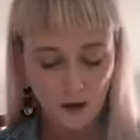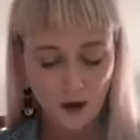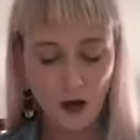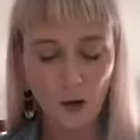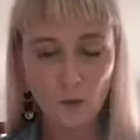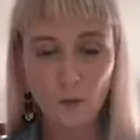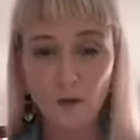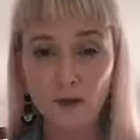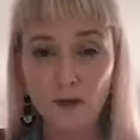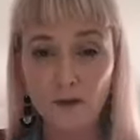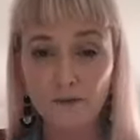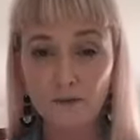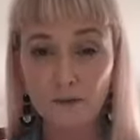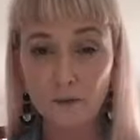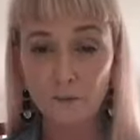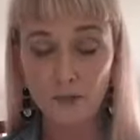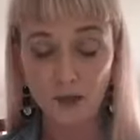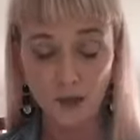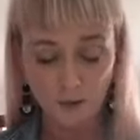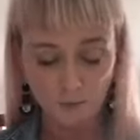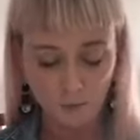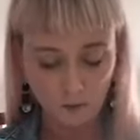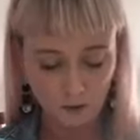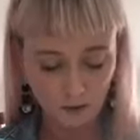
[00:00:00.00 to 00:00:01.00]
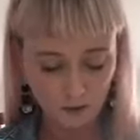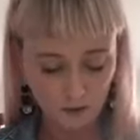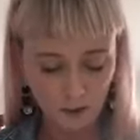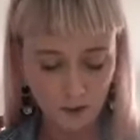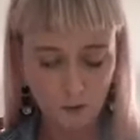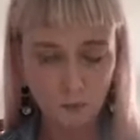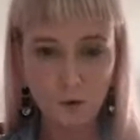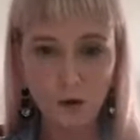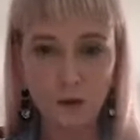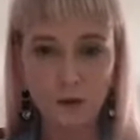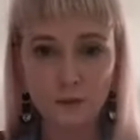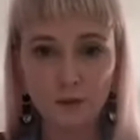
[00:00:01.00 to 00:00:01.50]
I will give them that one. I
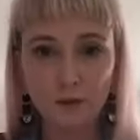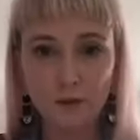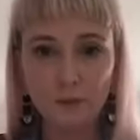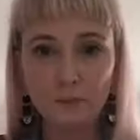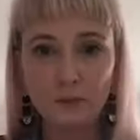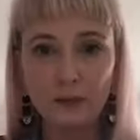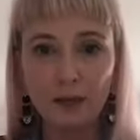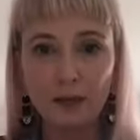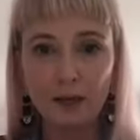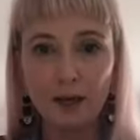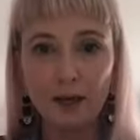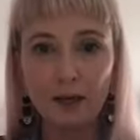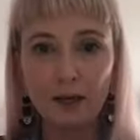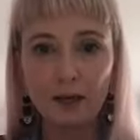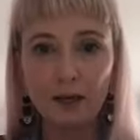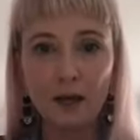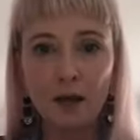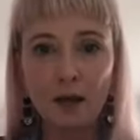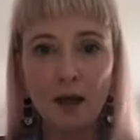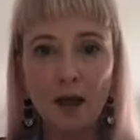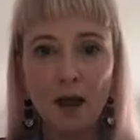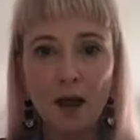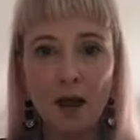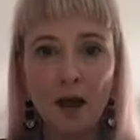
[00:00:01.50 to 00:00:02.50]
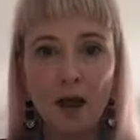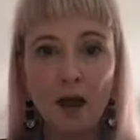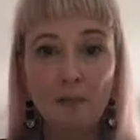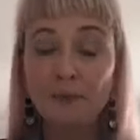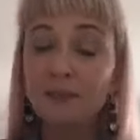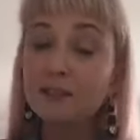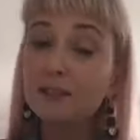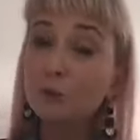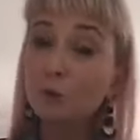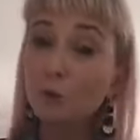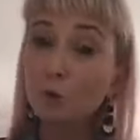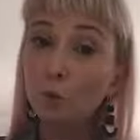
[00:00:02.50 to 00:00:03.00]
won't complain.
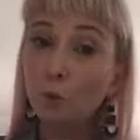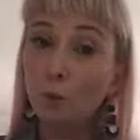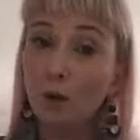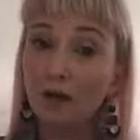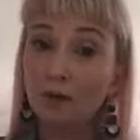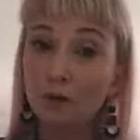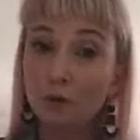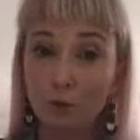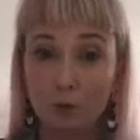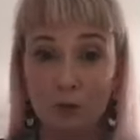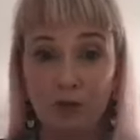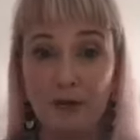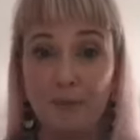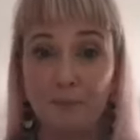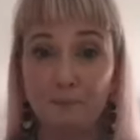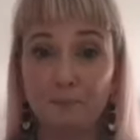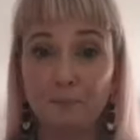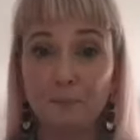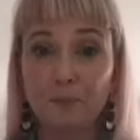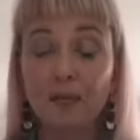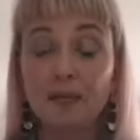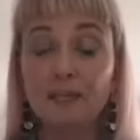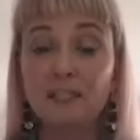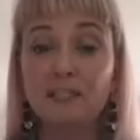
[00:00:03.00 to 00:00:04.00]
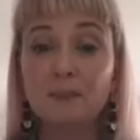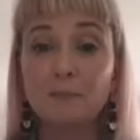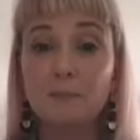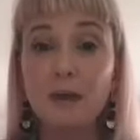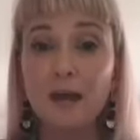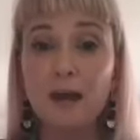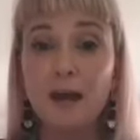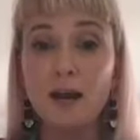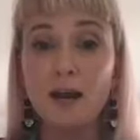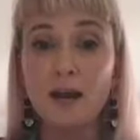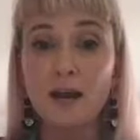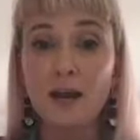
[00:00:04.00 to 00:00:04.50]
It's called One Tree. It's
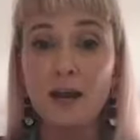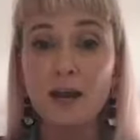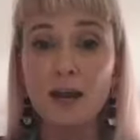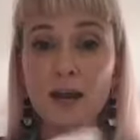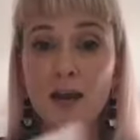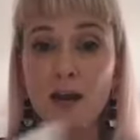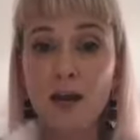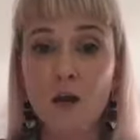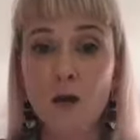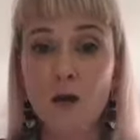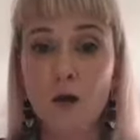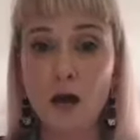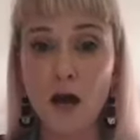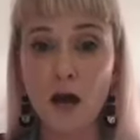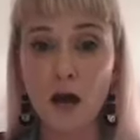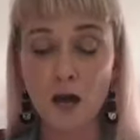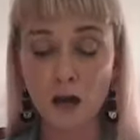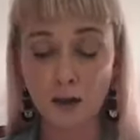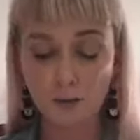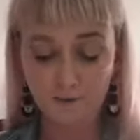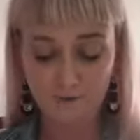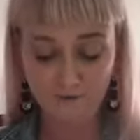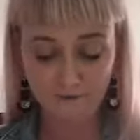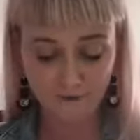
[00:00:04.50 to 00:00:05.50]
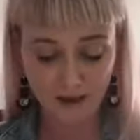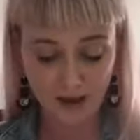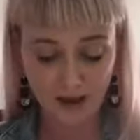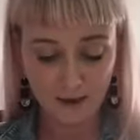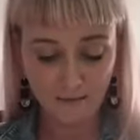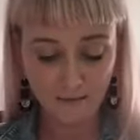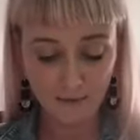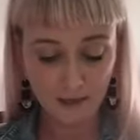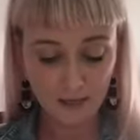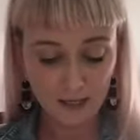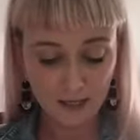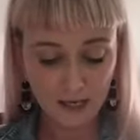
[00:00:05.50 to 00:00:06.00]
about a
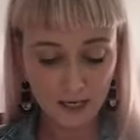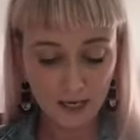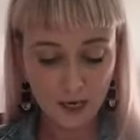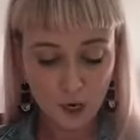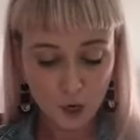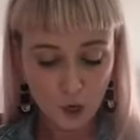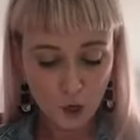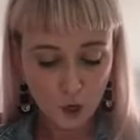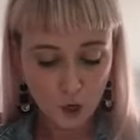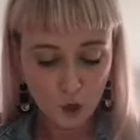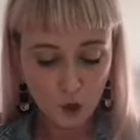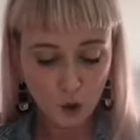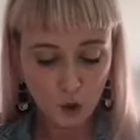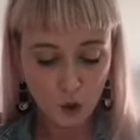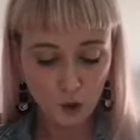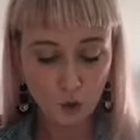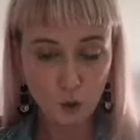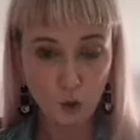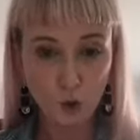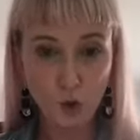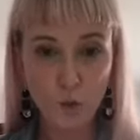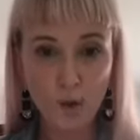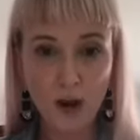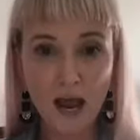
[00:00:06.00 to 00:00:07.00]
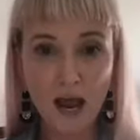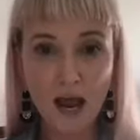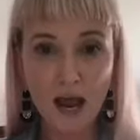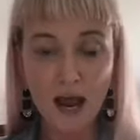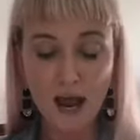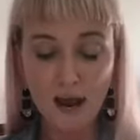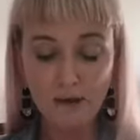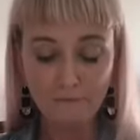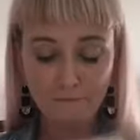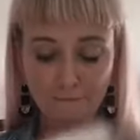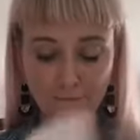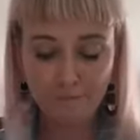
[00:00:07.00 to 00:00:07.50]
family who
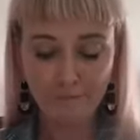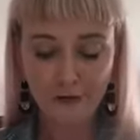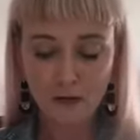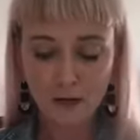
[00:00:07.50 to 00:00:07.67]
have...